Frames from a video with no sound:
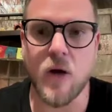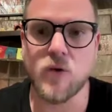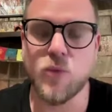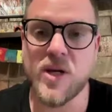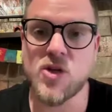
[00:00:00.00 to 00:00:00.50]
how
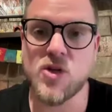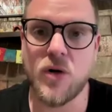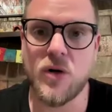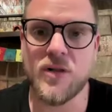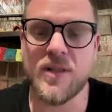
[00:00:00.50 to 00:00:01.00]
to make
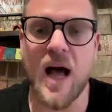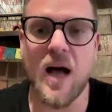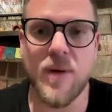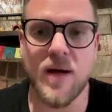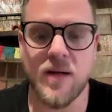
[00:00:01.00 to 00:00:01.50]
sure the
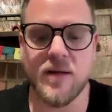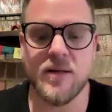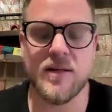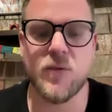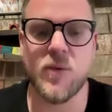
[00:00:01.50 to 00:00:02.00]
Dharma
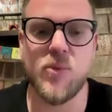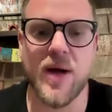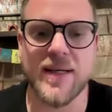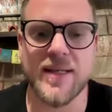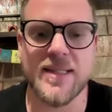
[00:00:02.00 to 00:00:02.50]
that we
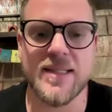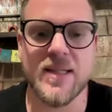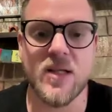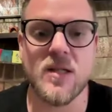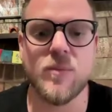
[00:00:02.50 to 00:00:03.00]
practice
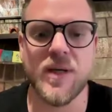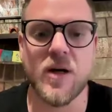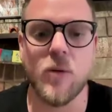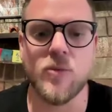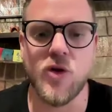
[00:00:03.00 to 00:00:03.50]
doesn't
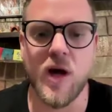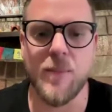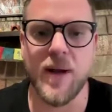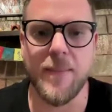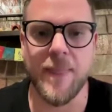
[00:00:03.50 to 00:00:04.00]
become
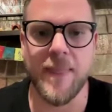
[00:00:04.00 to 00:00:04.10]
drama.